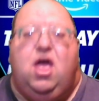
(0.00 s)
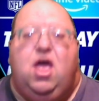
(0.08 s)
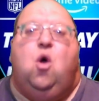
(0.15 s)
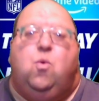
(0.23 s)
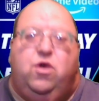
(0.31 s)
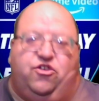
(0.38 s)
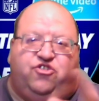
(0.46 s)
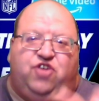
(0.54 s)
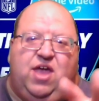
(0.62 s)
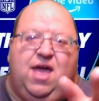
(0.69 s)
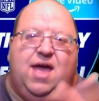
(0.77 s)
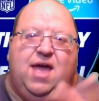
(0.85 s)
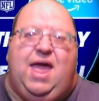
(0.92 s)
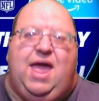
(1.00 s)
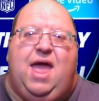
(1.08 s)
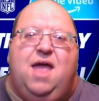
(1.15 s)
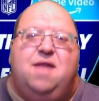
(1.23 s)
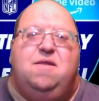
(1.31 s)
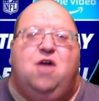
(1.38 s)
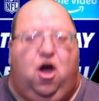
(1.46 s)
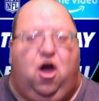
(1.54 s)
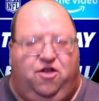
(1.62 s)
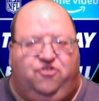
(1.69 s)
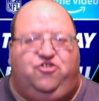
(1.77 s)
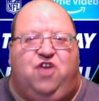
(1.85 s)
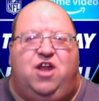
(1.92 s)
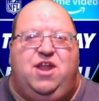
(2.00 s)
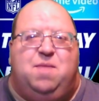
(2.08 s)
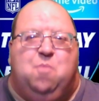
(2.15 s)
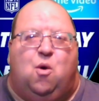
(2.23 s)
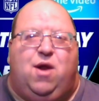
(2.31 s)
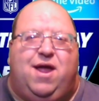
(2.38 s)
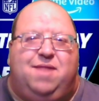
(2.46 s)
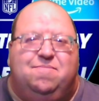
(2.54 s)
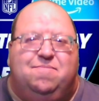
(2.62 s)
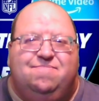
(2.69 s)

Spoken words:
We'll see you again on Sunday morning.